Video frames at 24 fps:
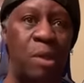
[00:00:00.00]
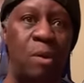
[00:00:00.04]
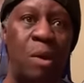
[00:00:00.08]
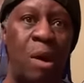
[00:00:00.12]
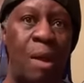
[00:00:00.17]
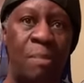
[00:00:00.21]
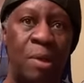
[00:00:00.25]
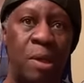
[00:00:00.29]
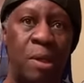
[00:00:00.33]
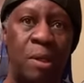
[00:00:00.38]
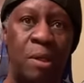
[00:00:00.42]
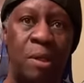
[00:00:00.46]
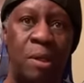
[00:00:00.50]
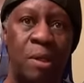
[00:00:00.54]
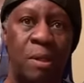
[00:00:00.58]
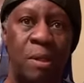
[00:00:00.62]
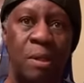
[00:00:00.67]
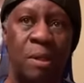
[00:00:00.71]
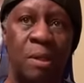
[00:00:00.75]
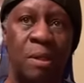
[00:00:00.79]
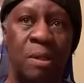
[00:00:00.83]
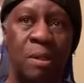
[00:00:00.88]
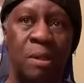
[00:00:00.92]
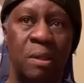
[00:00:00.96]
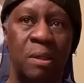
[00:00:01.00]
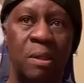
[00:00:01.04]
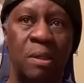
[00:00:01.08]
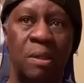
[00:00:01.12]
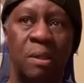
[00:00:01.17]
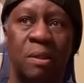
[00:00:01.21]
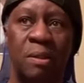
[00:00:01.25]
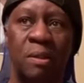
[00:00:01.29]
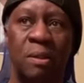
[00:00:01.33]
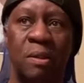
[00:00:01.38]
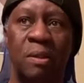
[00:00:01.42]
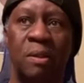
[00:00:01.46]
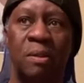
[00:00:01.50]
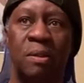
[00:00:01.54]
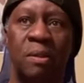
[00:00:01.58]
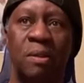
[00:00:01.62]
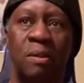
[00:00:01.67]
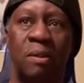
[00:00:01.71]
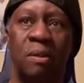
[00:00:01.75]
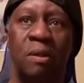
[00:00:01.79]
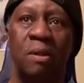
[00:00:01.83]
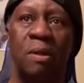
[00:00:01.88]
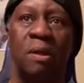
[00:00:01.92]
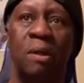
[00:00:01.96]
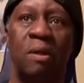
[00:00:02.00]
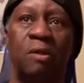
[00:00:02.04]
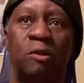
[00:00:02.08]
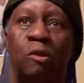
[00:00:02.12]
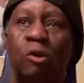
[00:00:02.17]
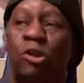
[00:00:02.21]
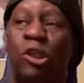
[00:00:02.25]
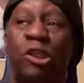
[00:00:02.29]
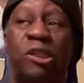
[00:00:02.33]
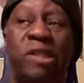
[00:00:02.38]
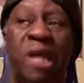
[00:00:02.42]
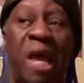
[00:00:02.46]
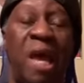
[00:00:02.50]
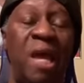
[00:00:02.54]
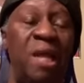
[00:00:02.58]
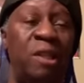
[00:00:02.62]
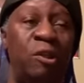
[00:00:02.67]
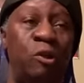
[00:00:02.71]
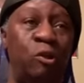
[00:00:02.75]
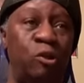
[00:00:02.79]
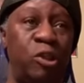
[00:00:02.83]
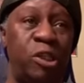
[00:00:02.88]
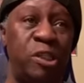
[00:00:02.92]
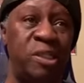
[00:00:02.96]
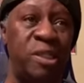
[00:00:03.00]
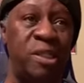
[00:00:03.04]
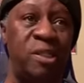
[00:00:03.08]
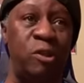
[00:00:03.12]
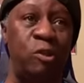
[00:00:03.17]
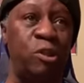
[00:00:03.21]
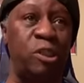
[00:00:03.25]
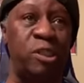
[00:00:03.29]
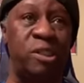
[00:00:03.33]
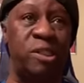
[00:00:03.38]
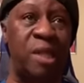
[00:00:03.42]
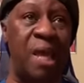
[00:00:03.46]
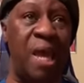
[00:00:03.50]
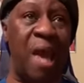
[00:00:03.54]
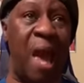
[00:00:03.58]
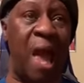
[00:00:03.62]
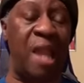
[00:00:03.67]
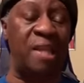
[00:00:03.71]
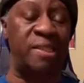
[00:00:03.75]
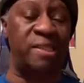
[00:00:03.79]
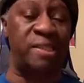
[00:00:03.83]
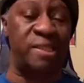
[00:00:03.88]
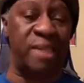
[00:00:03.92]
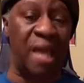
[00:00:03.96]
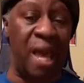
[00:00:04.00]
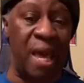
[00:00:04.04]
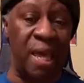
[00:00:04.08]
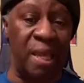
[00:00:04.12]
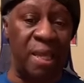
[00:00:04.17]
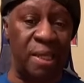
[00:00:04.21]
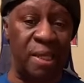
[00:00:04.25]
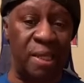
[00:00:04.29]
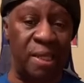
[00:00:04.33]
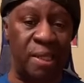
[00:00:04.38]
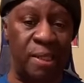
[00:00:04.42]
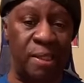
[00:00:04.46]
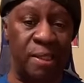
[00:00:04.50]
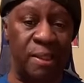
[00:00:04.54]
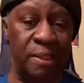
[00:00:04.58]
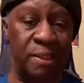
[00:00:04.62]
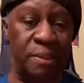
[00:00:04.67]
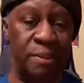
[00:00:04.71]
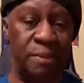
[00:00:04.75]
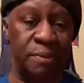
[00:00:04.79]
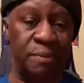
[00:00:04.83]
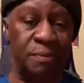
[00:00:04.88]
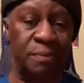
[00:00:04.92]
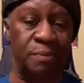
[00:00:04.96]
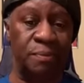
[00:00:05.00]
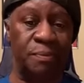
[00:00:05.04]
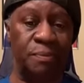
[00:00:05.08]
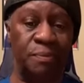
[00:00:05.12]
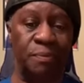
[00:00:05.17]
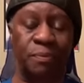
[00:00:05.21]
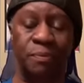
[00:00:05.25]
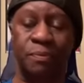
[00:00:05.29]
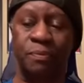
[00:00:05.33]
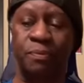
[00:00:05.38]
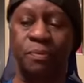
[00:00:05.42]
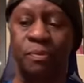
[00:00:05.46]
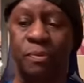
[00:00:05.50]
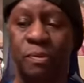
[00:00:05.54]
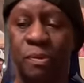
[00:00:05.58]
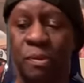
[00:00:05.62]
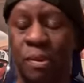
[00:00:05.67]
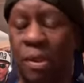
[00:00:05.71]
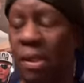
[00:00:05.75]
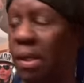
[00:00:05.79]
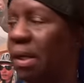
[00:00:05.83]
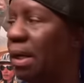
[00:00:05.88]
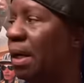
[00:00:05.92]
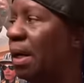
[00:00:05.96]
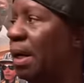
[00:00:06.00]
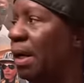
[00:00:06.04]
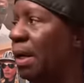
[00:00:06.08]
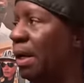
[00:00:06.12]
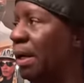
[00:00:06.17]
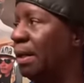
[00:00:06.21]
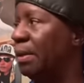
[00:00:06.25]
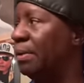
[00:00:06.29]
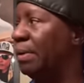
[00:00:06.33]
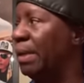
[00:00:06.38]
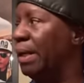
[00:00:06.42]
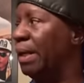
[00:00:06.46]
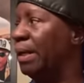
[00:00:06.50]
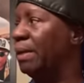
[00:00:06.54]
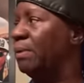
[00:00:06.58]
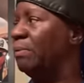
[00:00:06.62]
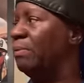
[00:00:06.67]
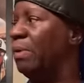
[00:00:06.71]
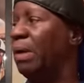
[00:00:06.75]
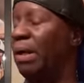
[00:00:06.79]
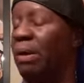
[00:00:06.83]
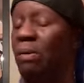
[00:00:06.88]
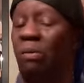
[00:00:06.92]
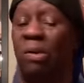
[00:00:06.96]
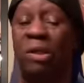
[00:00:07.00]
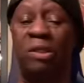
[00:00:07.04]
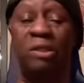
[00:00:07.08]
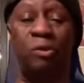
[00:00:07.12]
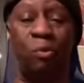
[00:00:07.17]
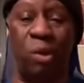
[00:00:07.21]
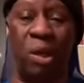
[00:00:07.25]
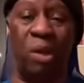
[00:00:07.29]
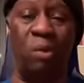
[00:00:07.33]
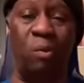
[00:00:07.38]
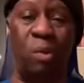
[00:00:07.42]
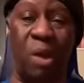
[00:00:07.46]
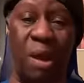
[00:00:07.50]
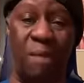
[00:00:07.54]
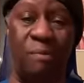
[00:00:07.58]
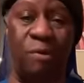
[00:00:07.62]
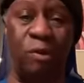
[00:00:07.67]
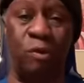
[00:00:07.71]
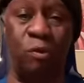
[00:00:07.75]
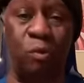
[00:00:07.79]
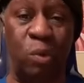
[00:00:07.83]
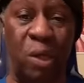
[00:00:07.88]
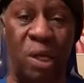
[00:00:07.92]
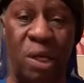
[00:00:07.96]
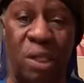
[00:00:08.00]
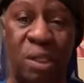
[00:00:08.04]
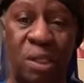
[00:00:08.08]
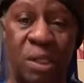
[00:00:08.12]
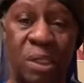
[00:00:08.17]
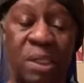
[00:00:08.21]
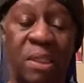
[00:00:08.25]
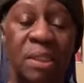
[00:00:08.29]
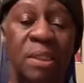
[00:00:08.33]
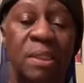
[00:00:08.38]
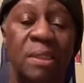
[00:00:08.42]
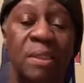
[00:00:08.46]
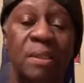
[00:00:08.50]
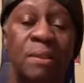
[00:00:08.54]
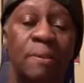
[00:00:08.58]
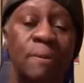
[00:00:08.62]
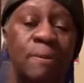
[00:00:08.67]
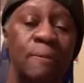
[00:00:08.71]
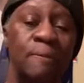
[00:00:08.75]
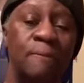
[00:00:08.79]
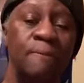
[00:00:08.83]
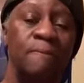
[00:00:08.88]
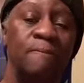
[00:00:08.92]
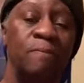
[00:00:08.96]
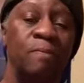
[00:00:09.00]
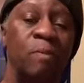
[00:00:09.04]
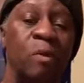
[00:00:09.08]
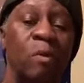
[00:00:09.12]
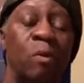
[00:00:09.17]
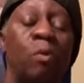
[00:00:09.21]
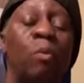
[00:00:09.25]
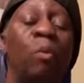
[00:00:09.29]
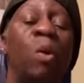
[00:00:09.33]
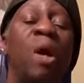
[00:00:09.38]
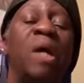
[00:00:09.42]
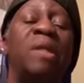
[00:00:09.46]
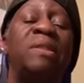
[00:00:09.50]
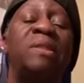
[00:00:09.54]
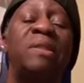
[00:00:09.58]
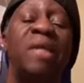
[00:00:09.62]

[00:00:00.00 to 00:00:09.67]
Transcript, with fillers: What I you I mean? Tell you that that's too much. Do she stay? Do she? Do she stay out of state? She, she stay in Detroit. I'm gonna give you that. She stay in oh, Detroit. Well, well, where, where, where, where, She stay very close to well, me.